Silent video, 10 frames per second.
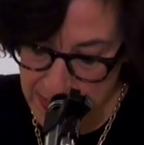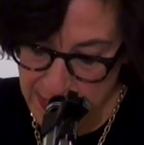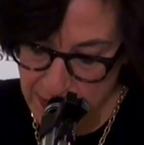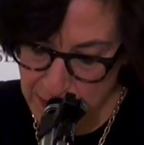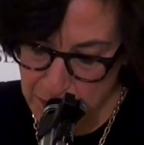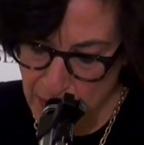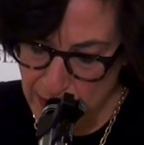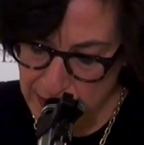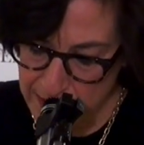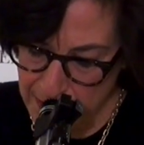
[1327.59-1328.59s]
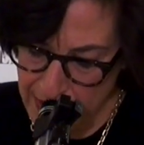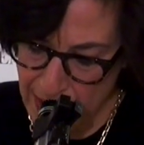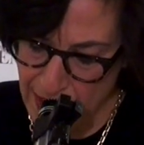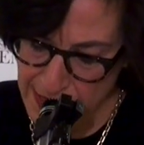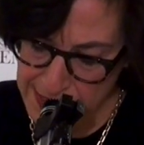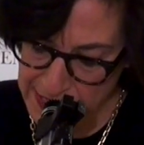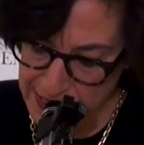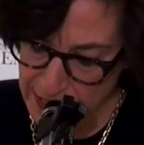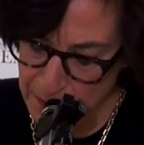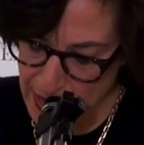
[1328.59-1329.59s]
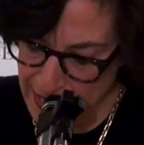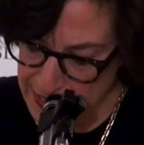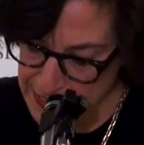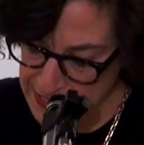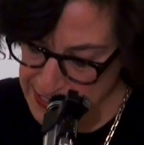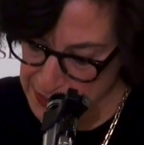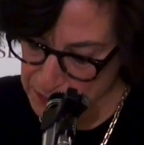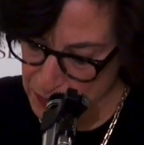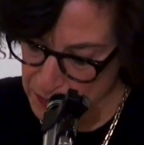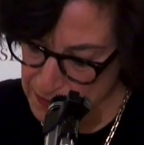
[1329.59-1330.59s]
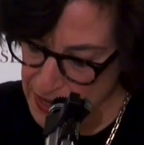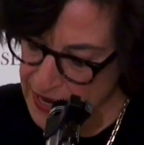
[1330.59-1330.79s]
Tears welled in my eyes, and I ran into his room.